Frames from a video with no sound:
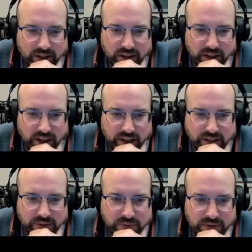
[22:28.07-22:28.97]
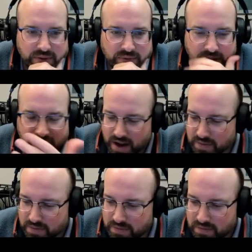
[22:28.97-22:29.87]
that if we
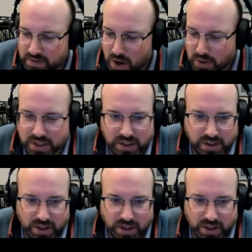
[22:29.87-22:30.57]
have no-till